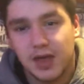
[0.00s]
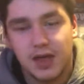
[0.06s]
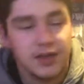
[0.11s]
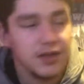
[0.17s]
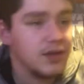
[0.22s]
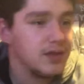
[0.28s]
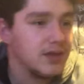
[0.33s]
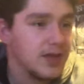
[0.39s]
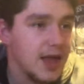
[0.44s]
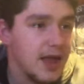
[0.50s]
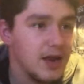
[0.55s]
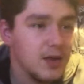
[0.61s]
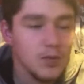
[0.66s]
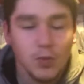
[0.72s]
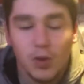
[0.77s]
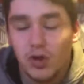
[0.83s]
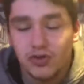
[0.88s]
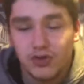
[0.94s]
and
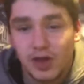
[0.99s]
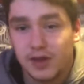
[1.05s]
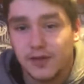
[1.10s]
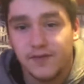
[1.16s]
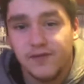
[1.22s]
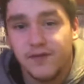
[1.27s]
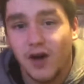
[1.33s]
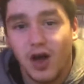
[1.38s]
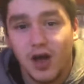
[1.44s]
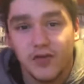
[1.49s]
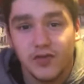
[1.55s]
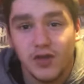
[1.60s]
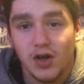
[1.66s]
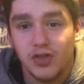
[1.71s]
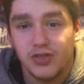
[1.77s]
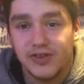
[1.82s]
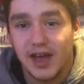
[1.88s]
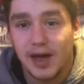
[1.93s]
Callum Watts had a
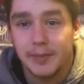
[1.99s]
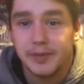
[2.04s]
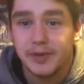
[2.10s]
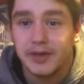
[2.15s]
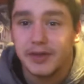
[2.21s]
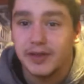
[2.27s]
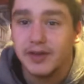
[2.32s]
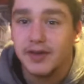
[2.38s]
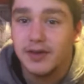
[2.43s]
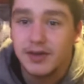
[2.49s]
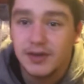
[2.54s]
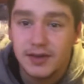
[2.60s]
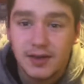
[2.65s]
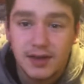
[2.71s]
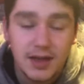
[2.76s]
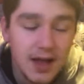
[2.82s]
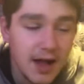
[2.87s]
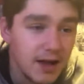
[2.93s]
5-yard tap in,
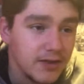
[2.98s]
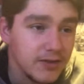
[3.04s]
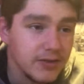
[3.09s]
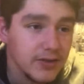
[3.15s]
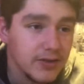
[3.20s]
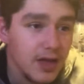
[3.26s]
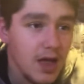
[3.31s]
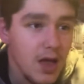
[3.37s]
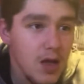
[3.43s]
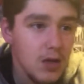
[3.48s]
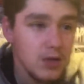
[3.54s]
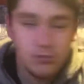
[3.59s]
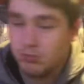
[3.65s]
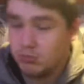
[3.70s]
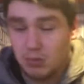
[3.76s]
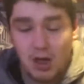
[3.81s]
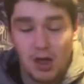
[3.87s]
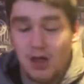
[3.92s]
and
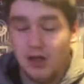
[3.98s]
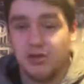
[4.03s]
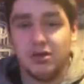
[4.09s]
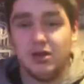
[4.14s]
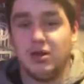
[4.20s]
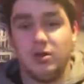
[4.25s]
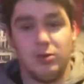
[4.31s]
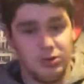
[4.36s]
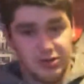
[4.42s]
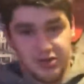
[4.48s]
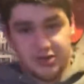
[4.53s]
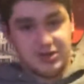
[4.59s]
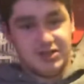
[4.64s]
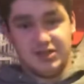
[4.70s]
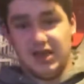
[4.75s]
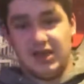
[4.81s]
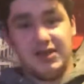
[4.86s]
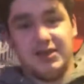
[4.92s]
it was
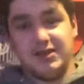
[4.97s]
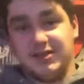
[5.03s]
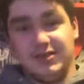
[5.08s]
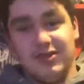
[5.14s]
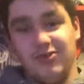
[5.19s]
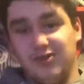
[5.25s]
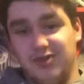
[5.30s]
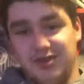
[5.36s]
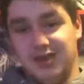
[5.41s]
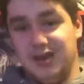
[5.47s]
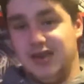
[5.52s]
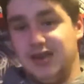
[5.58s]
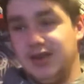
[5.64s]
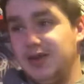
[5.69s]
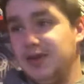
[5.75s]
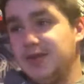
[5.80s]
scenes, honestly.